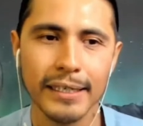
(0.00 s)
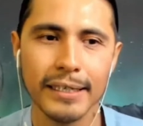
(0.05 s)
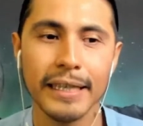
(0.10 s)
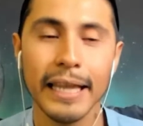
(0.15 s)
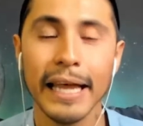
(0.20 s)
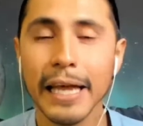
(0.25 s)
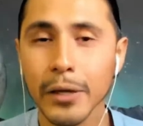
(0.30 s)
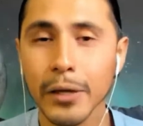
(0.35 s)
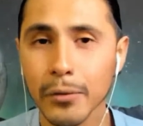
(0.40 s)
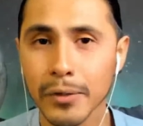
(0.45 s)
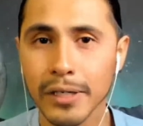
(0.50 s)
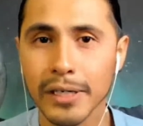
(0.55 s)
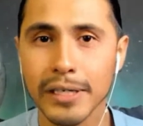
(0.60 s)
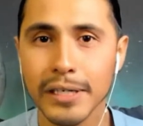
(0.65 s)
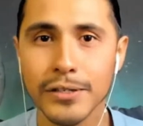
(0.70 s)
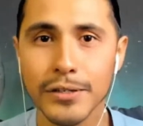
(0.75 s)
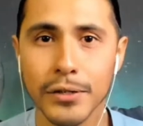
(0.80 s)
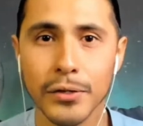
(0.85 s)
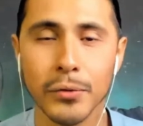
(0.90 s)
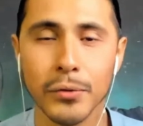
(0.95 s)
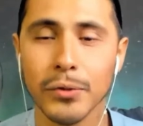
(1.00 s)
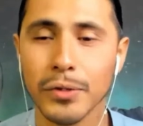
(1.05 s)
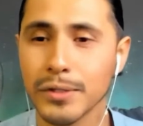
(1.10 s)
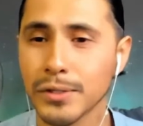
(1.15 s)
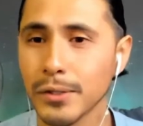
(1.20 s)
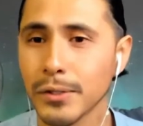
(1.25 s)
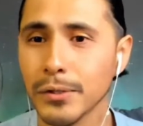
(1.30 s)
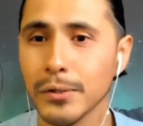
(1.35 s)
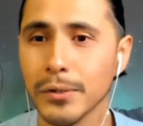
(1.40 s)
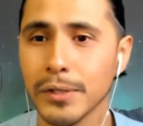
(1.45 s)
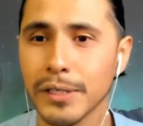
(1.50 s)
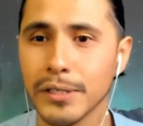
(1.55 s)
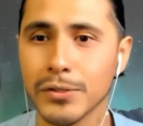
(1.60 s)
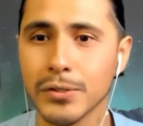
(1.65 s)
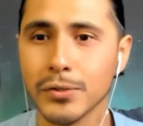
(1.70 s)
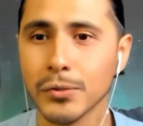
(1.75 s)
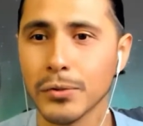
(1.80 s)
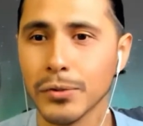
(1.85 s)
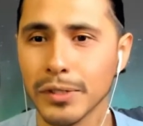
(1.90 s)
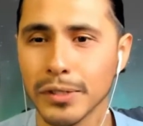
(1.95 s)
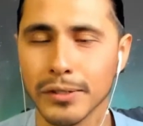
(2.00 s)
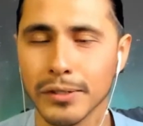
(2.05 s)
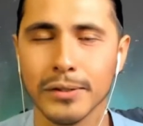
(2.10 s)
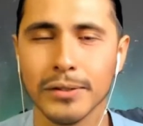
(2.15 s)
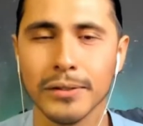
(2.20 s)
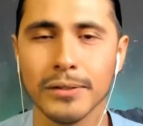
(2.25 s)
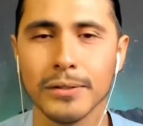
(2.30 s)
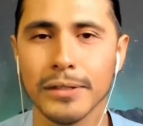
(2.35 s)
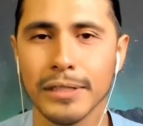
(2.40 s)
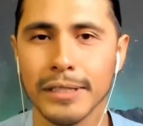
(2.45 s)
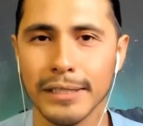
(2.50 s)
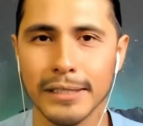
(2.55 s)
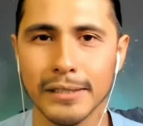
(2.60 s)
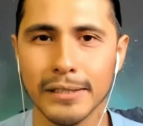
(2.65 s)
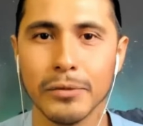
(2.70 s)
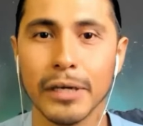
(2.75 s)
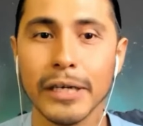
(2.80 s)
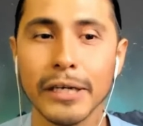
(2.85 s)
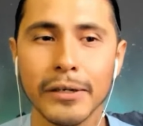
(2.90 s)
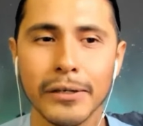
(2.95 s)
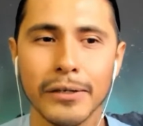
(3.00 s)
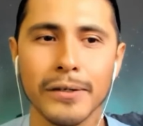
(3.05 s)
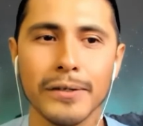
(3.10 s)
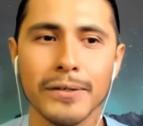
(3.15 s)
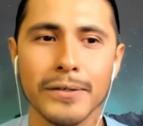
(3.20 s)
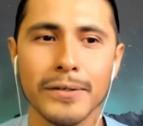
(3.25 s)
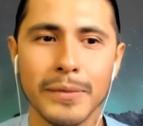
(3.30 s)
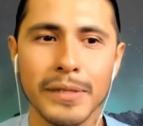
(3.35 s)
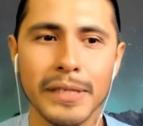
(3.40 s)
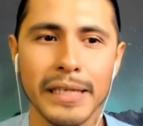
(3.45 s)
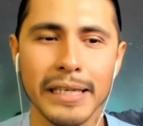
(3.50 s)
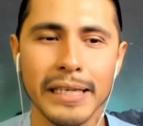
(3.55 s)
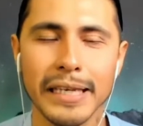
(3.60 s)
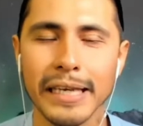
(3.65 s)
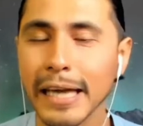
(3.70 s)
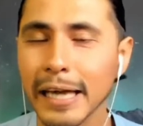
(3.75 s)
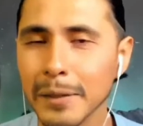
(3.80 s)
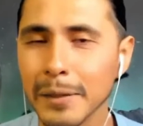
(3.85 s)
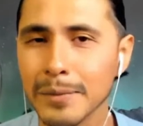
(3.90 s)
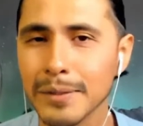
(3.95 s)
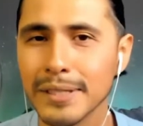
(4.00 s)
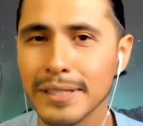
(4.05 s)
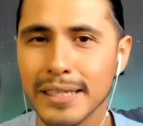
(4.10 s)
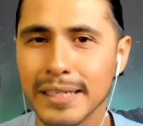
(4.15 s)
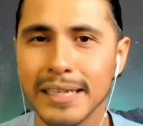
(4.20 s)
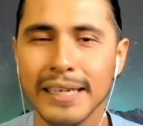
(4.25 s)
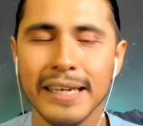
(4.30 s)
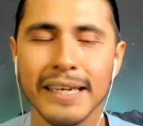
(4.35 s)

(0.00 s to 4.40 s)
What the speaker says: language, there was no historical records being kept,